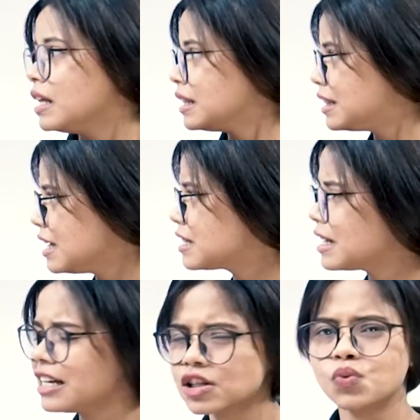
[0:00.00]
This
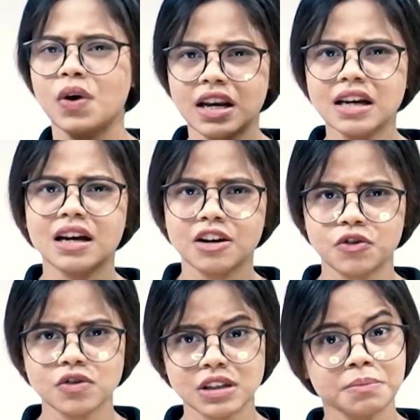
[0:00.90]
is very
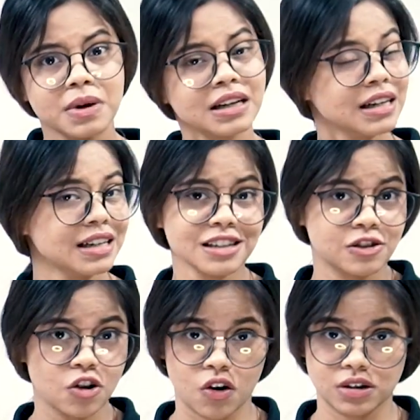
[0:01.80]
confusing, but it is
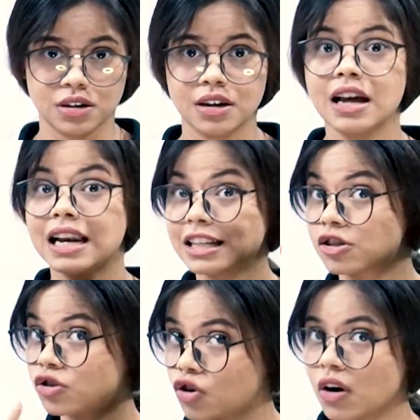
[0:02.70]
not.
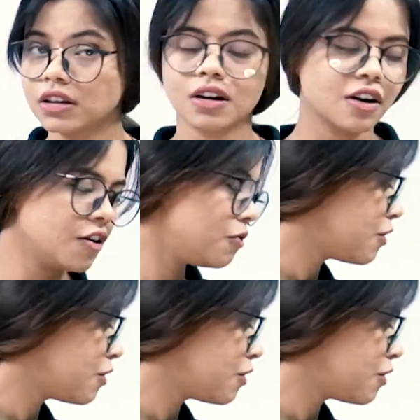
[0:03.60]
Let's draw the curve